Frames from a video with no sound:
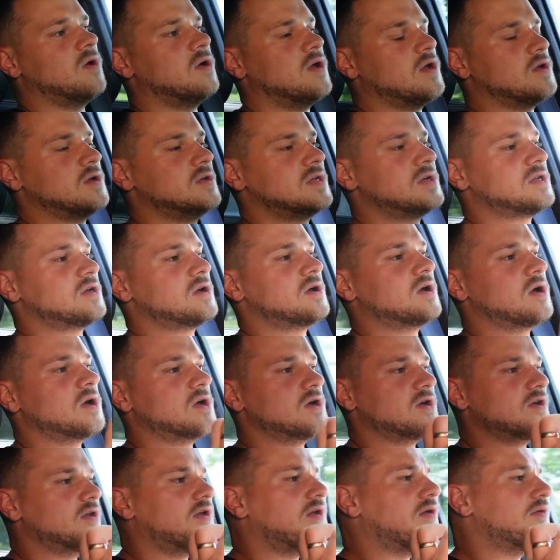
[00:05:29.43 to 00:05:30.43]
And
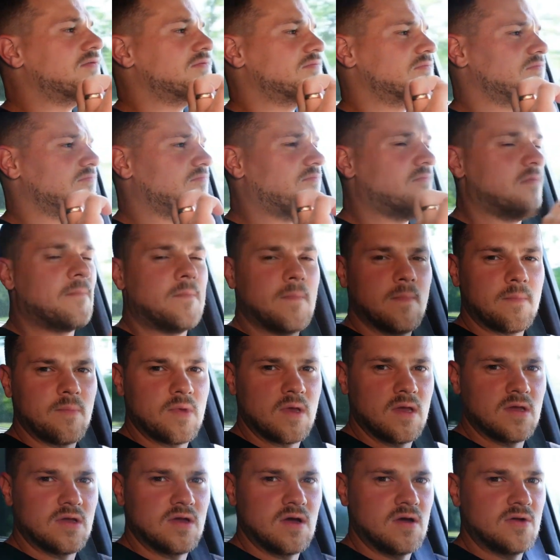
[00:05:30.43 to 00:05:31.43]

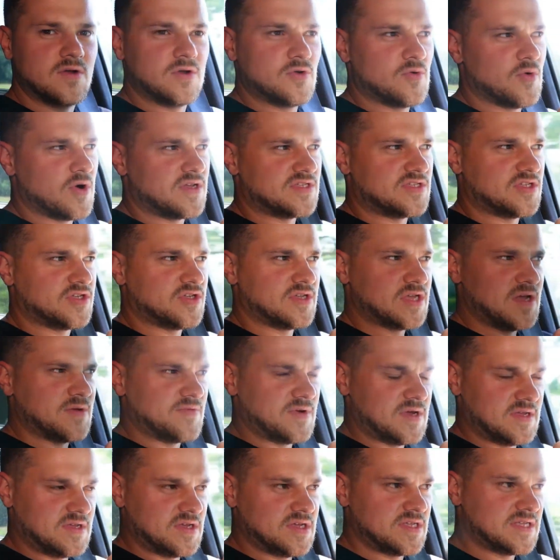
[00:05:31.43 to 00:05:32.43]
another question I
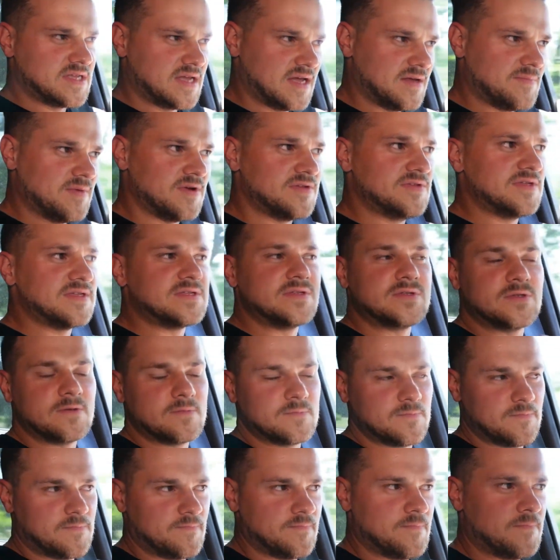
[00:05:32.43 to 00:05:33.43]
regularly get about this.
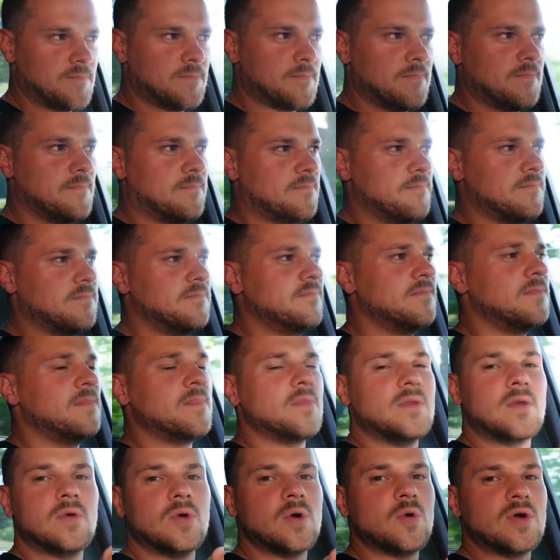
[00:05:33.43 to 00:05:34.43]

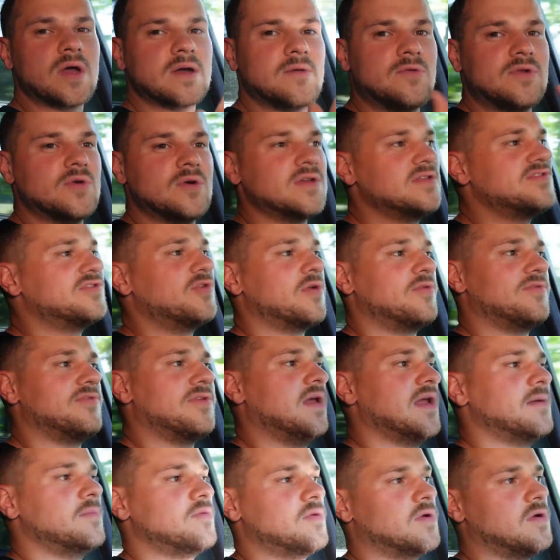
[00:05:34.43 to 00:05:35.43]
You don't have to install
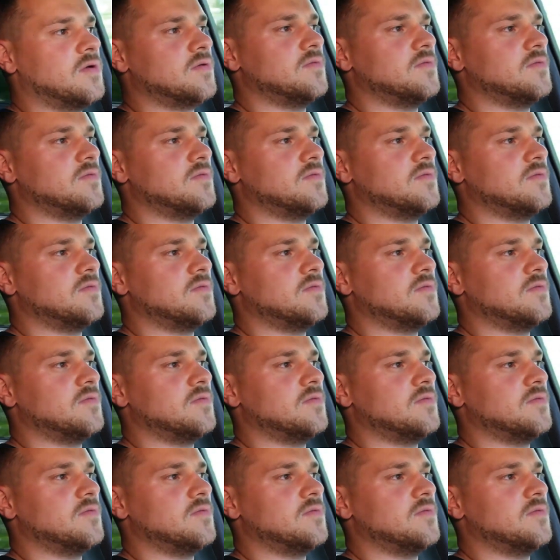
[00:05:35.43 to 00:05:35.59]
flaps.